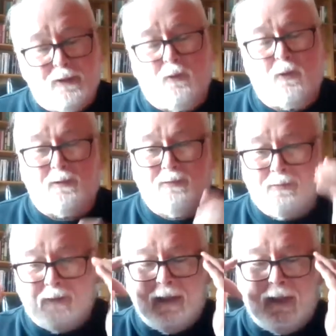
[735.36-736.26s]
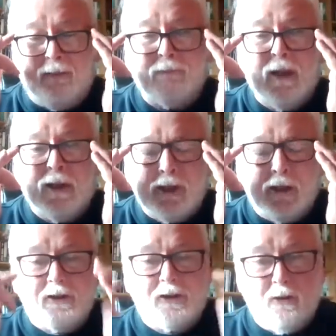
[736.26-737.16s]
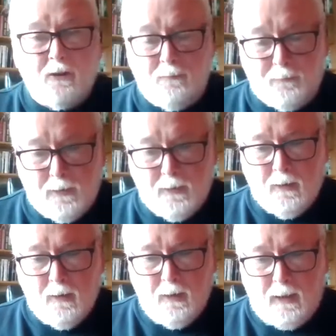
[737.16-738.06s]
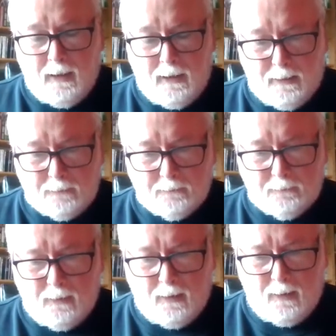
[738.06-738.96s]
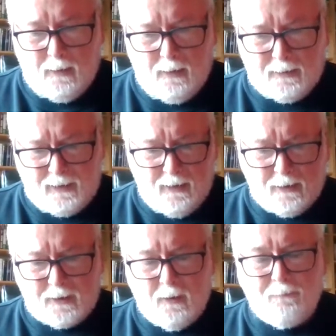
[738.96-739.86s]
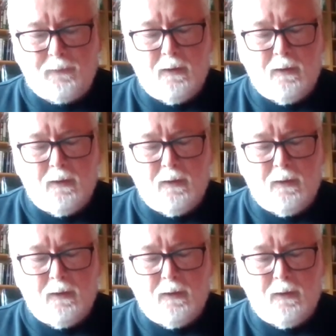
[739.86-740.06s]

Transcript: told certain school, it's a girls' school,